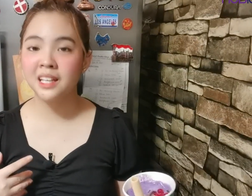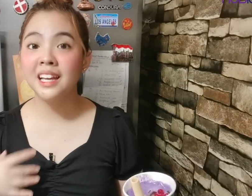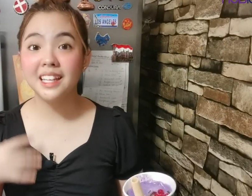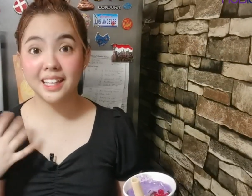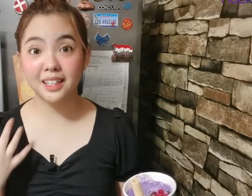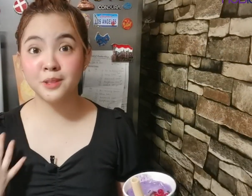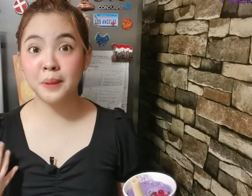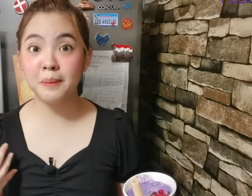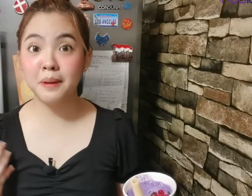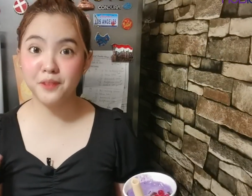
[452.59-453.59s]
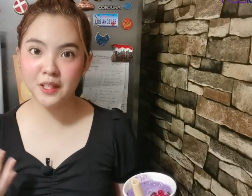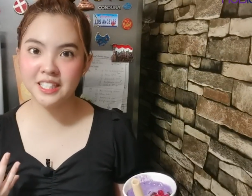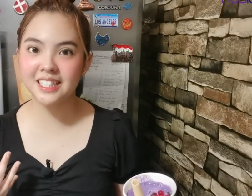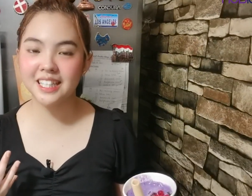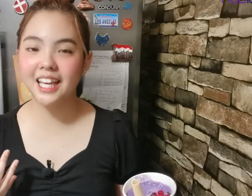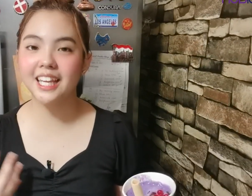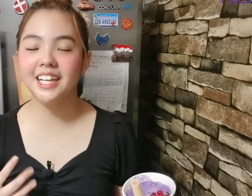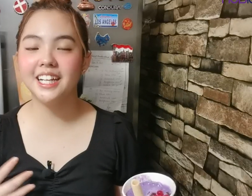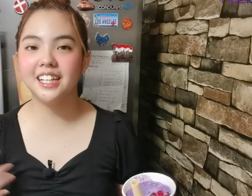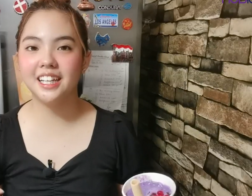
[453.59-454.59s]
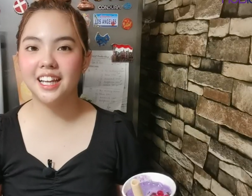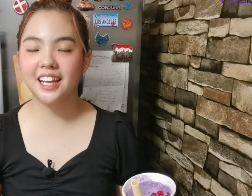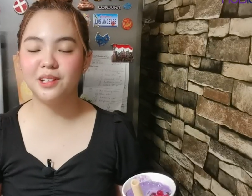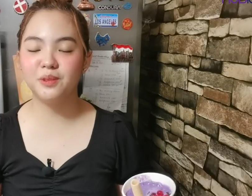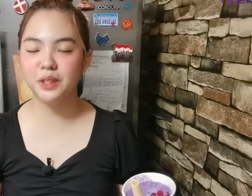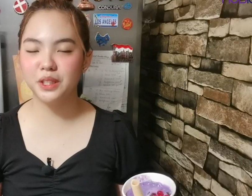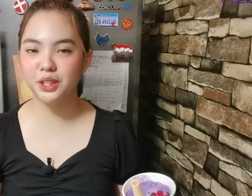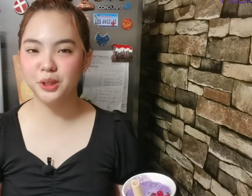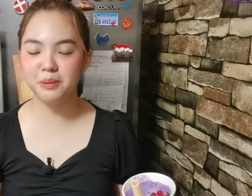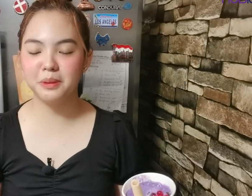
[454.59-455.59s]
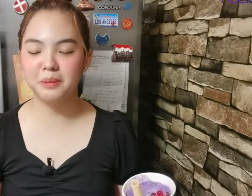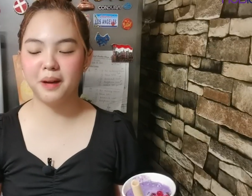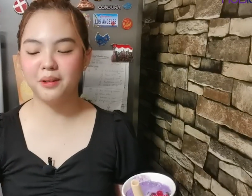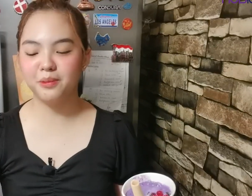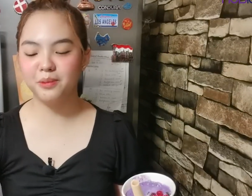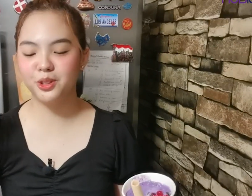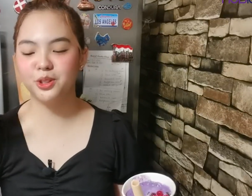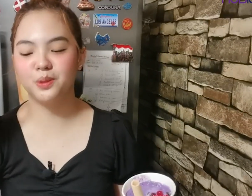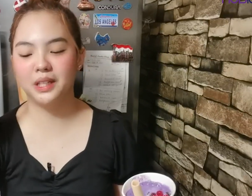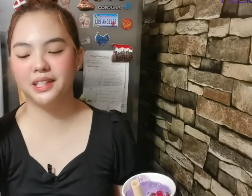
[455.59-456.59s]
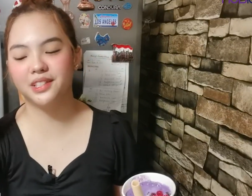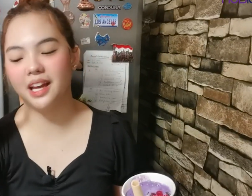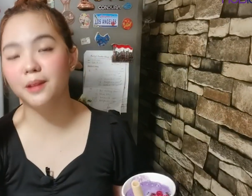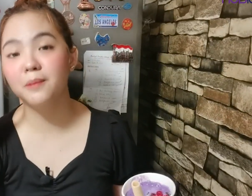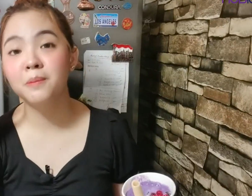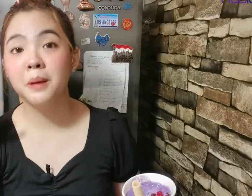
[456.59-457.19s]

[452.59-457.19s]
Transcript: yeah, that's why my voice is like here and I cannot really open my mouth, which is really sad.